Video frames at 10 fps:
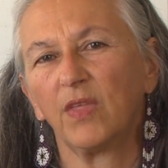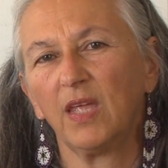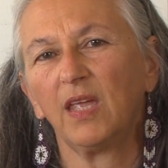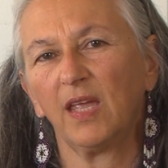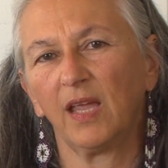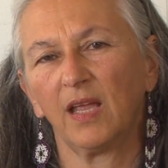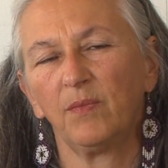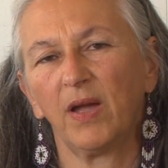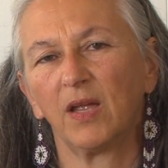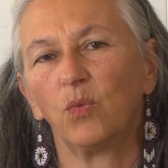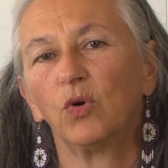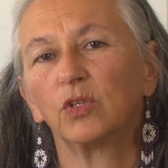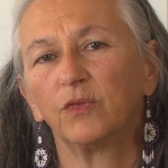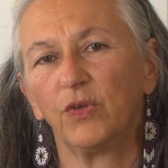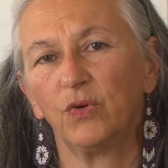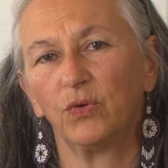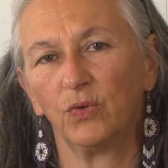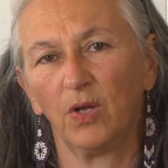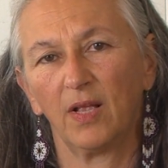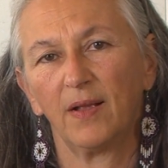thinking and my
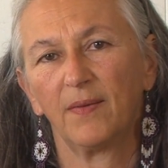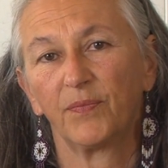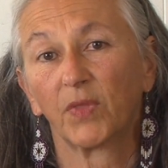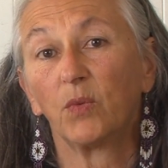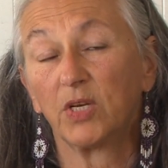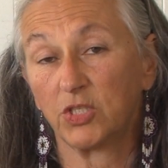worldview were